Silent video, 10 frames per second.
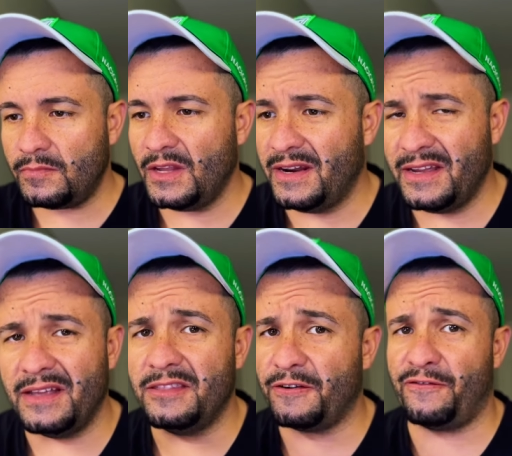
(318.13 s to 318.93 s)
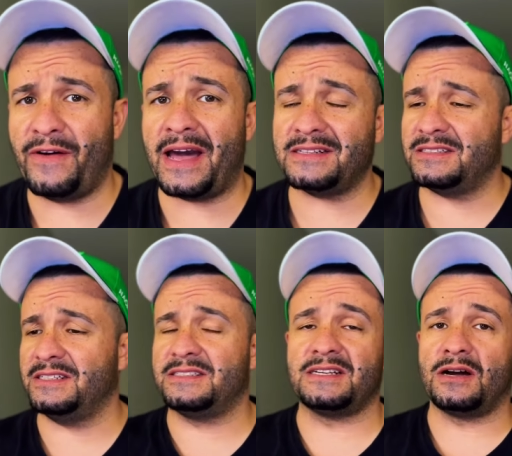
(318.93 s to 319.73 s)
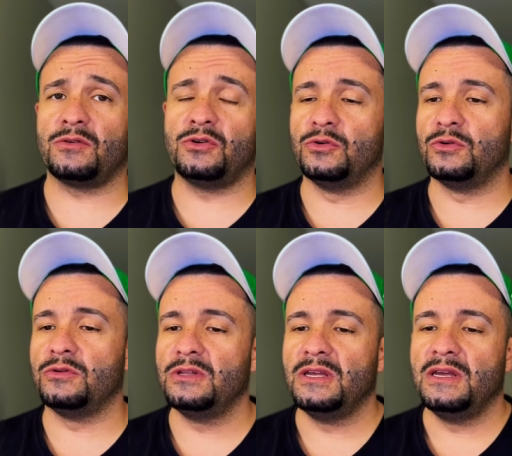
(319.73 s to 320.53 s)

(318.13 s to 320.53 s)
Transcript: and again, they're fast. They sound cool.